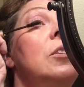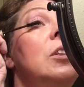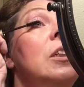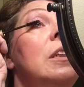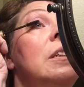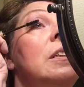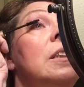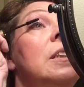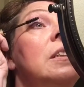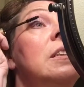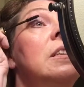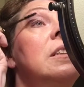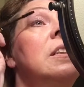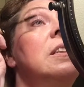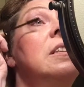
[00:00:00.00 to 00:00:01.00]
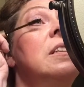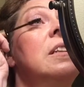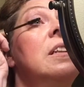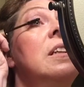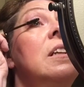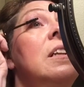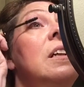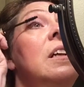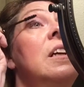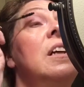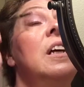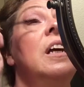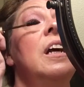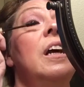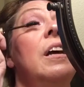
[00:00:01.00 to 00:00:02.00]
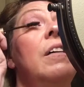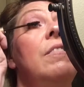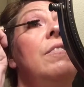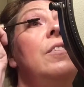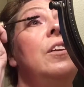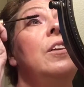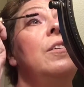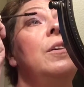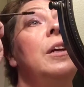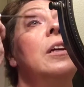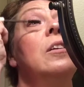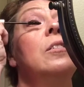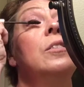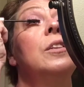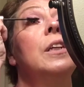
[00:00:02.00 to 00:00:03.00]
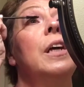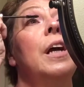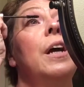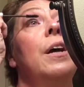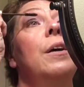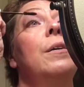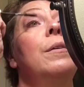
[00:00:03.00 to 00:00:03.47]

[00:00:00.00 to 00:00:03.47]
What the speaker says: just a few years ago.